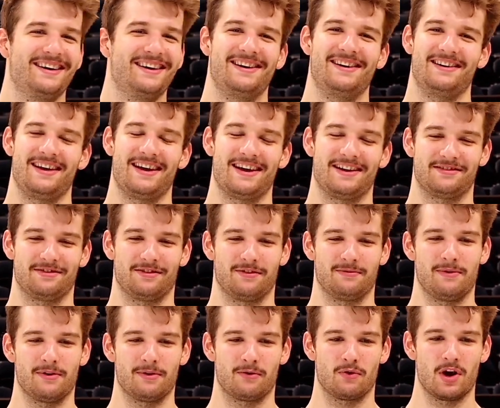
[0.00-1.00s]
Yeah, so
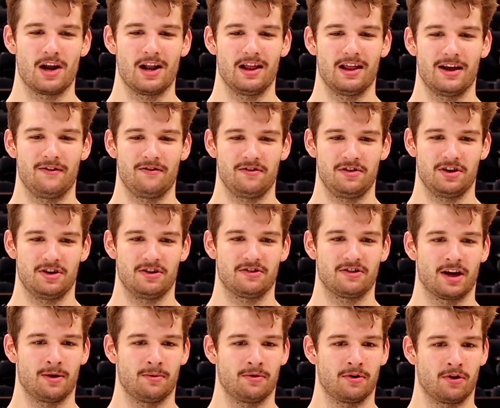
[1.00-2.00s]
grade 11 years,
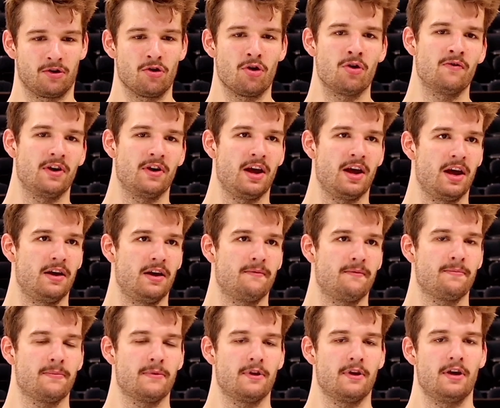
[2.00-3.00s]
kind of when COVID hit.
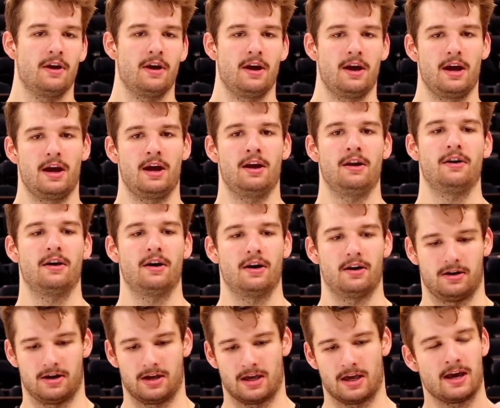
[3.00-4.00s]
Yeah. And
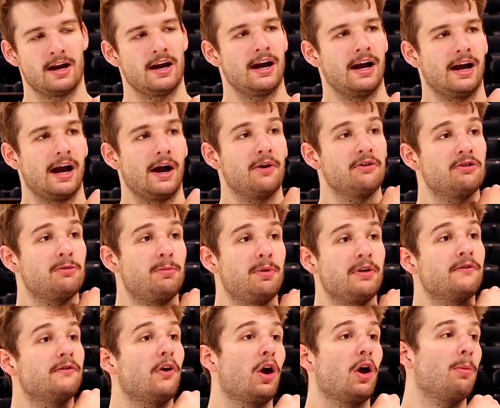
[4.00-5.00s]
I was a big
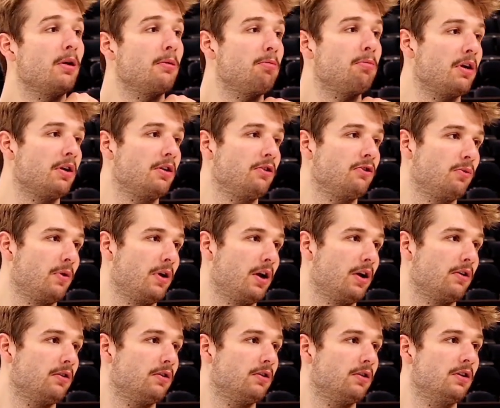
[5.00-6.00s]
volleyball player as
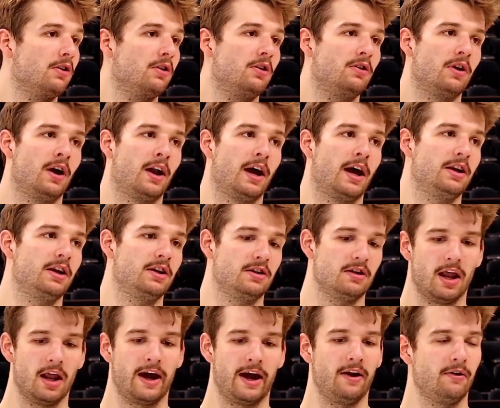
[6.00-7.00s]
well, and I
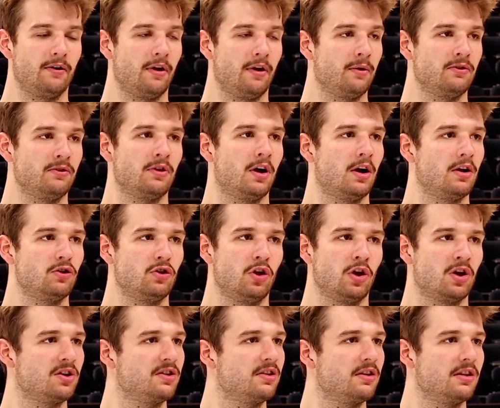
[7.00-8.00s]
was not
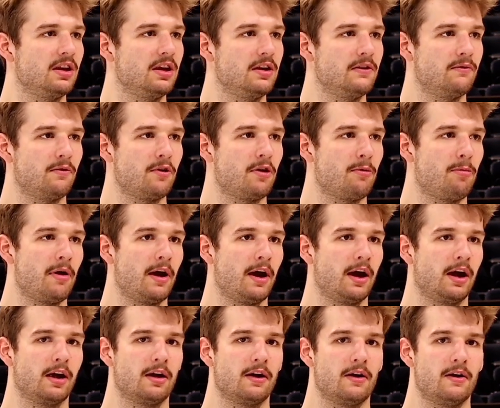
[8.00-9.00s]
looking to leave
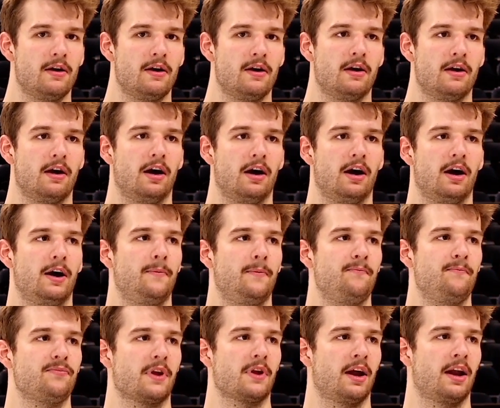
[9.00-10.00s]
Winnipeg. And
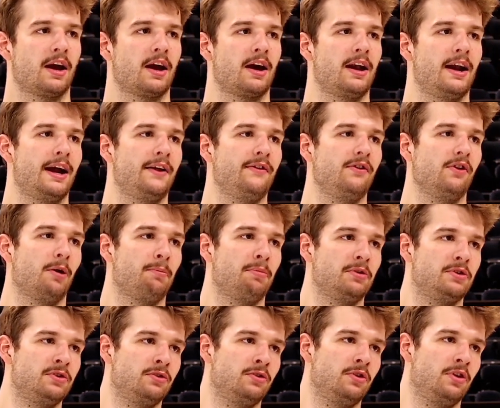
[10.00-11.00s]
I kind of had the
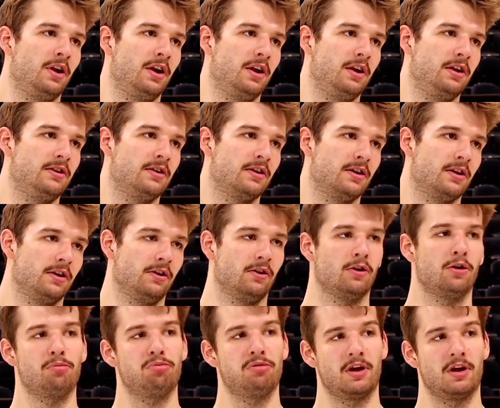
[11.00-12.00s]
opportunity to
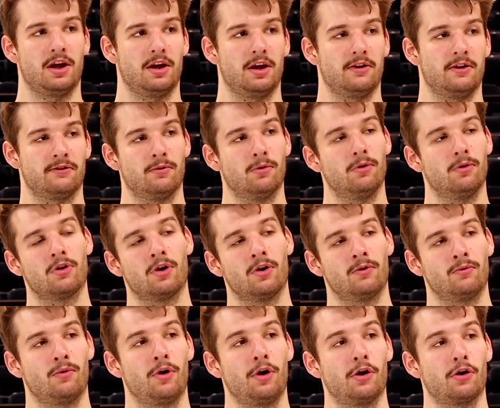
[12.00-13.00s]
go play at a school
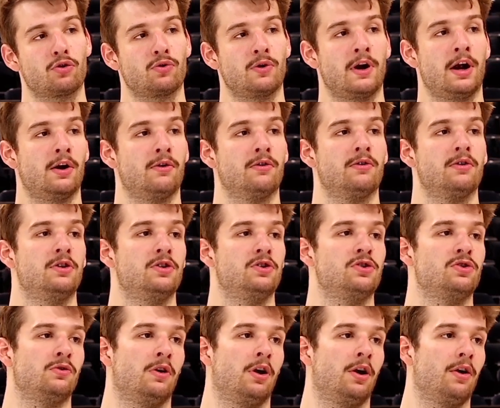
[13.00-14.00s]
called Royal Crown in
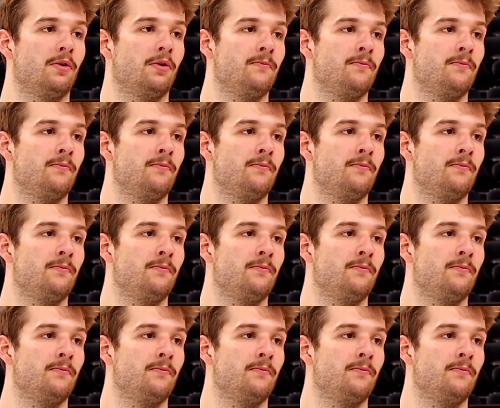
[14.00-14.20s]
Toronto.